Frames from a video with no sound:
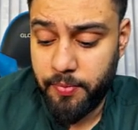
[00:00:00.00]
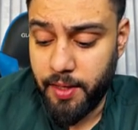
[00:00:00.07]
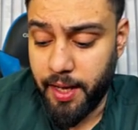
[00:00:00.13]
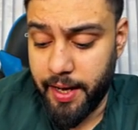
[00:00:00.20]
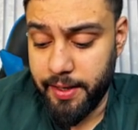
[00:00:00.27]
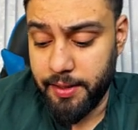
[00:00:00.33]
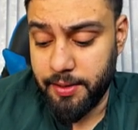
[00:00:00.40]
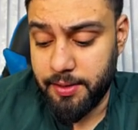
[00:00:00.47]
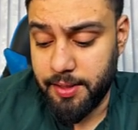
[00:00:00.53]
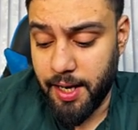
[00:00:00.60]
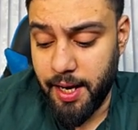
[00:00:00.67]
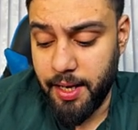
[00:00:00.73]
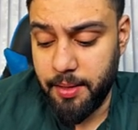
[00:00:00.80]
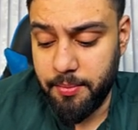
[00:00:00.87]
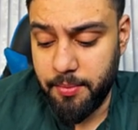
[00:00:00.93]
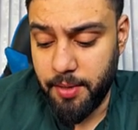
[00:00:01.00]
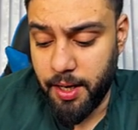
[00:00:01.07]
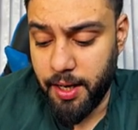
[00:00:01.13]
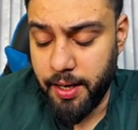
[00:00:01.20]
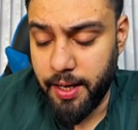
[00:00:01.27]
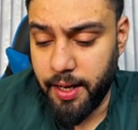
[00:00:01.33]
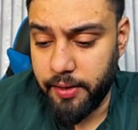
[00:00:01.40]
And time, I
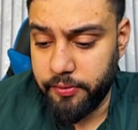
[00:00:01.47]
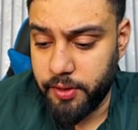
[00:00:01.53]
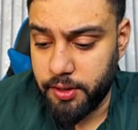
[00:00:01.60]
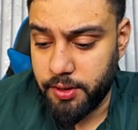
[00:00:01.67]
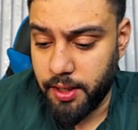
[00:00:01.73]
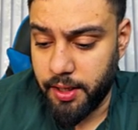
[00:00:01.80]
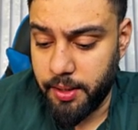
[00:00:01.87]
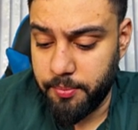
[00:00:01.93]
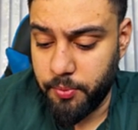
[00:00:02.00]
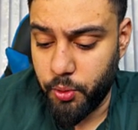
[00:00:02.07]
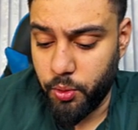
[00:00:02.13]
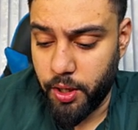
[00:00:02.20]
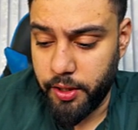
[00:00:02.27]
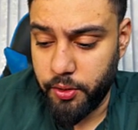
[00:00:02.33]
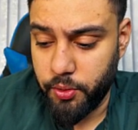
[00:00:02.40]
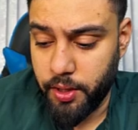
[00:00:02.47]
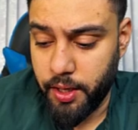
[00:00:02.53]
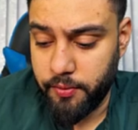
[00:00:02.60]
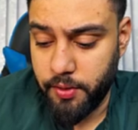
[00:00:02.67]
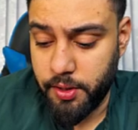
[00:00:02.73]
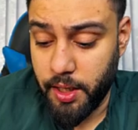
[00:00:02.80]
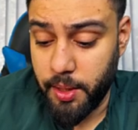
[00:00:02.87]
have the time. No, I don't have
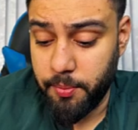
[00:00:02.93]
the time.